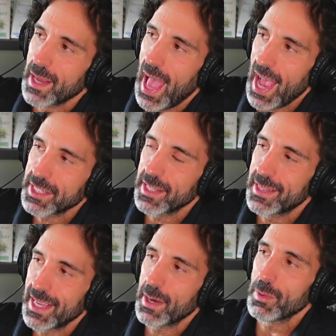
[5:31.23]
actually
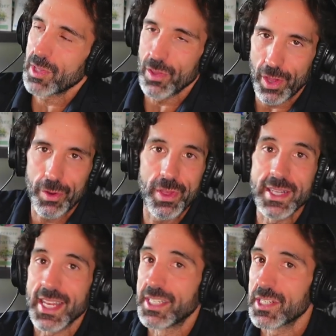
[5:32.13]
think about the little
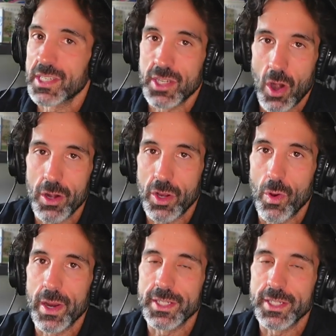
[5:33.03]
things and just start going.